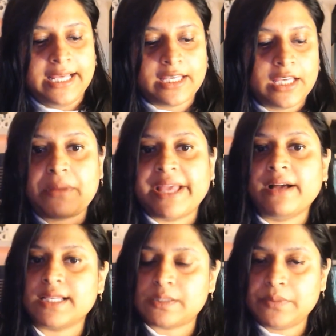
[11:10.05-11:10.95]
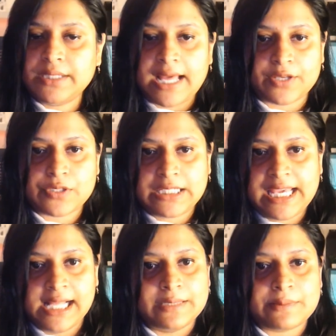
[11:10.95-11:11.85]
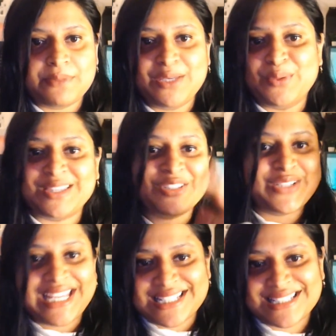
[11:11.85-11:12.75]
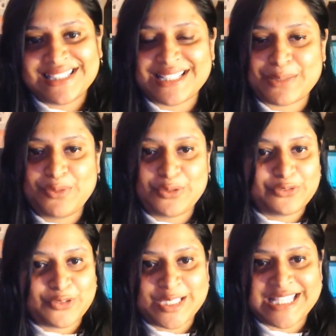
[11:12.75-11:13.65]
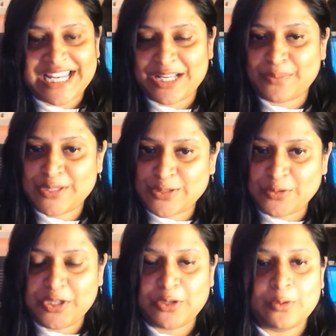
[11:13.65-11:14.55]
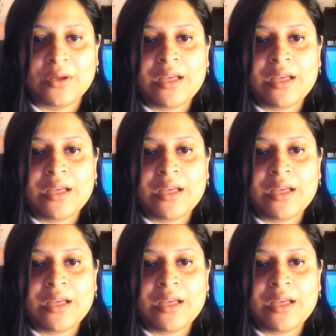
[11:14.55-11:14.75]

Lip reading: like my husband actually helps me with creating this beautiful setup studio.